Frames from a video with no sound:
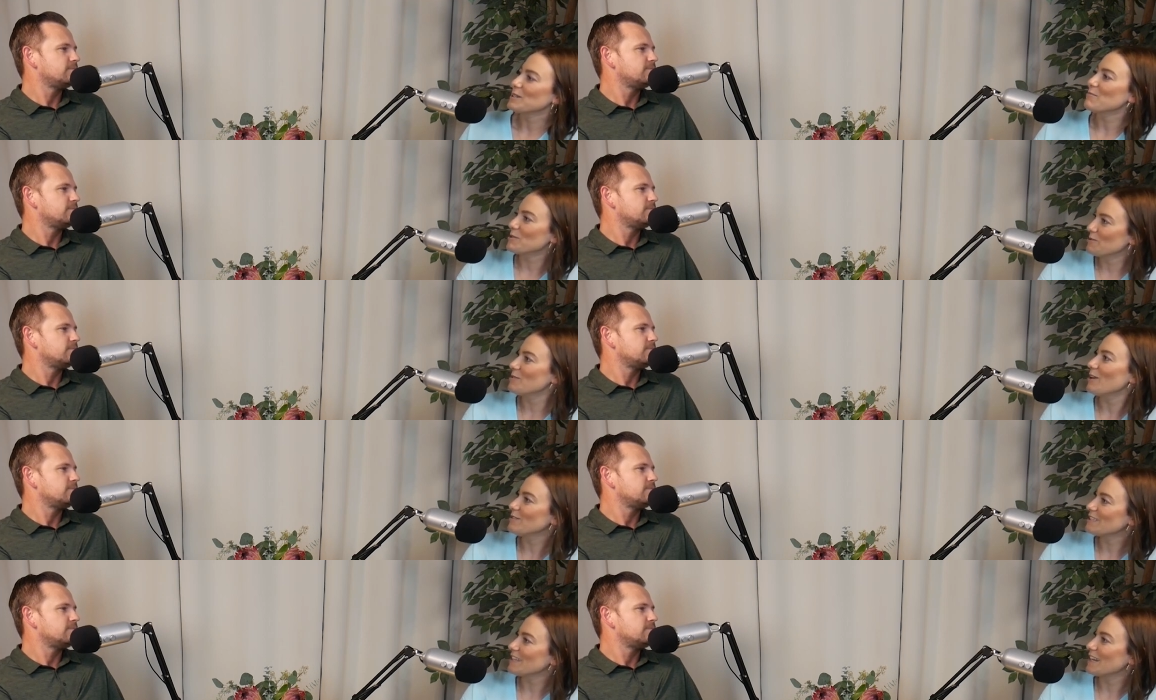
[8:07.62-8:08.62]
Speaker 1: someone who
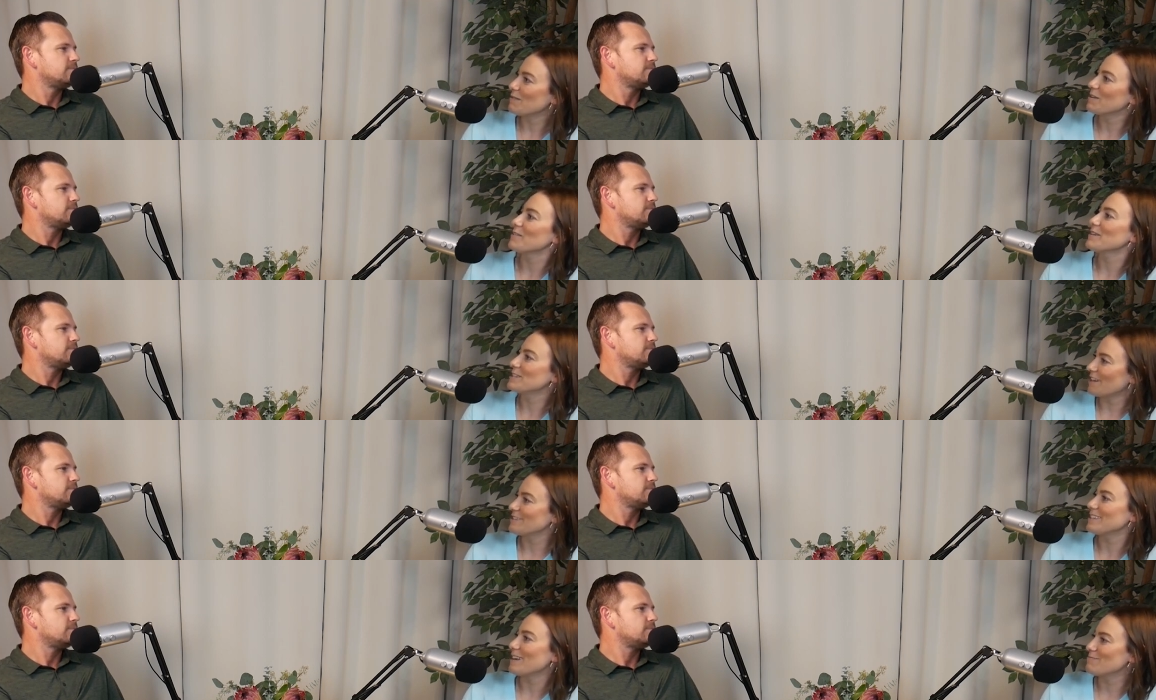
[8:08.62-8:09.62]
knows, and I'm going to reach out to
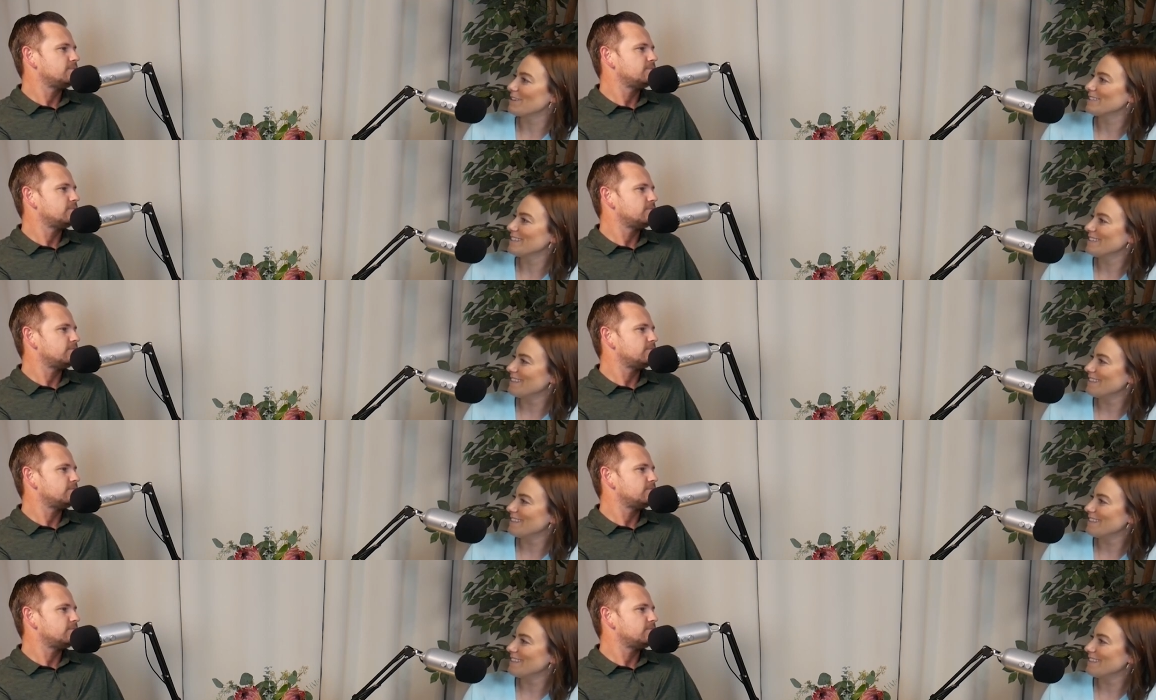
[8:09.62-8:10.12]
that person